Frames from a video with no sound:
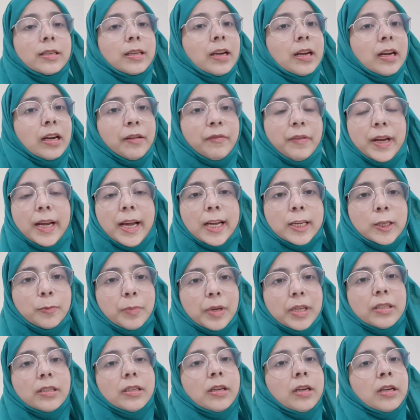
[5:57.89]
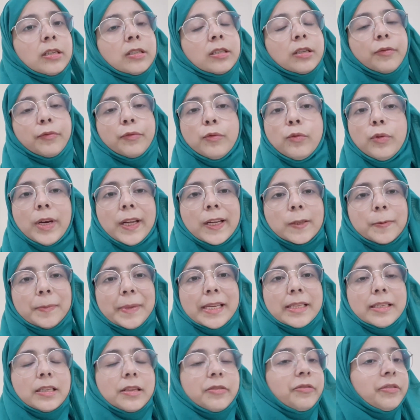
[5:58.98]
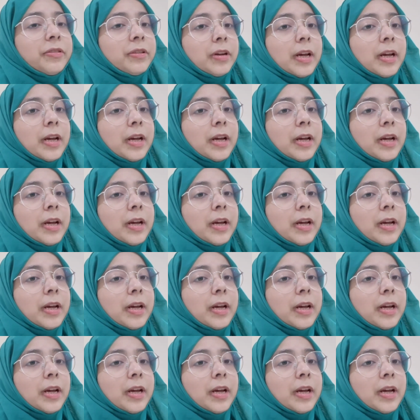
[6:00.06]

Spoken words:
the living expenses, the food expenses